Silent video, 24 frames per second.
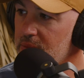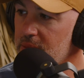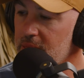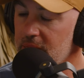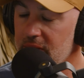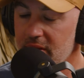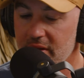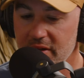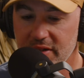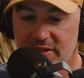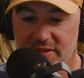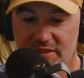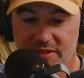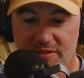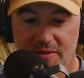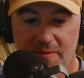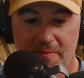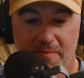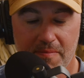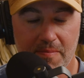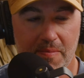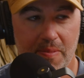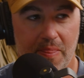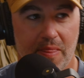Nice.
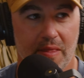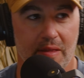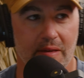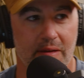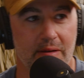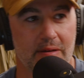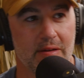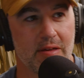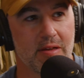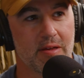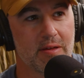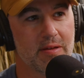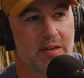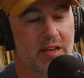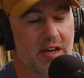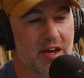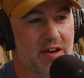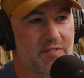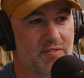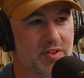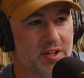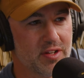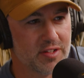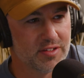Yeah, I
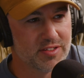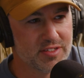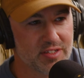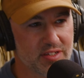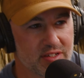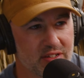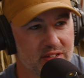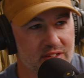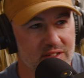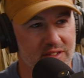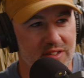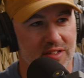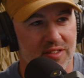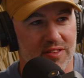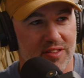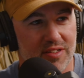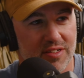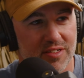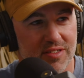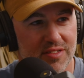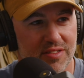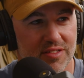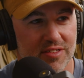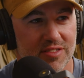haven't done
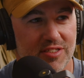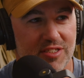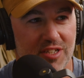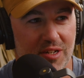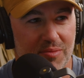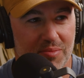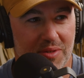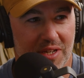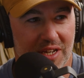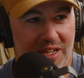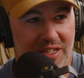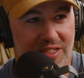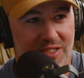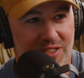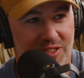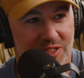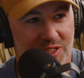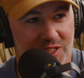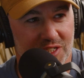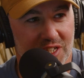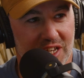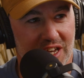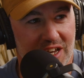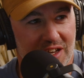the sub
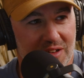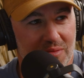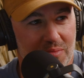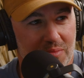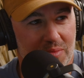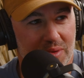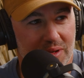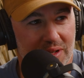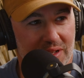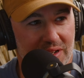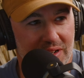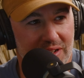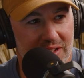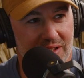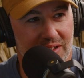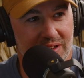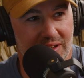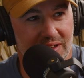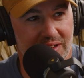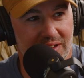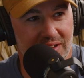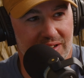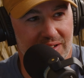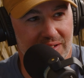gauges yet, but
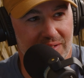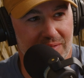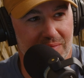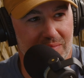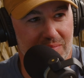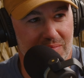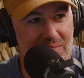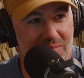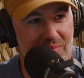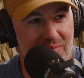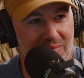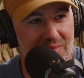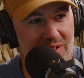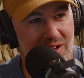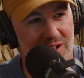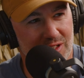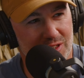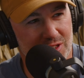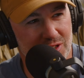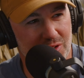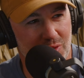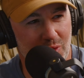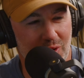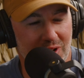
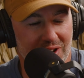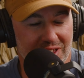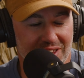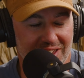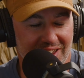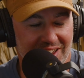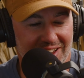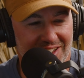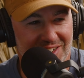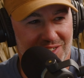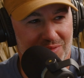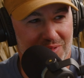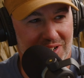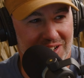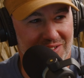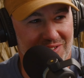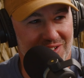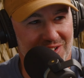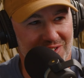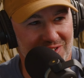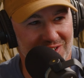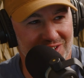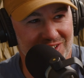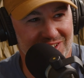about 20 gauge, but I
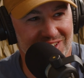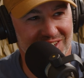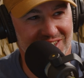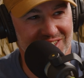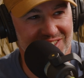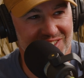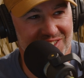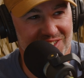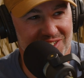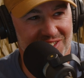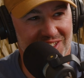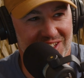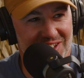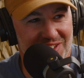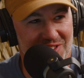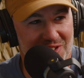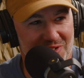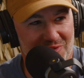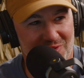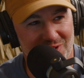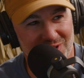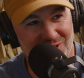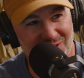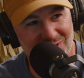wouldn't really consider that
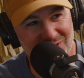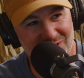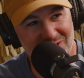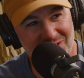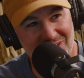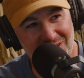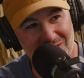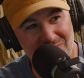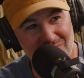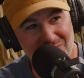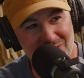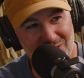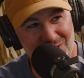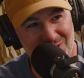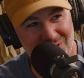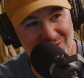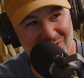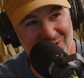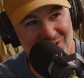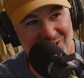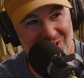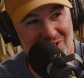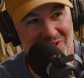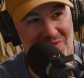the real sub
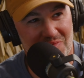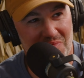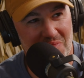culture.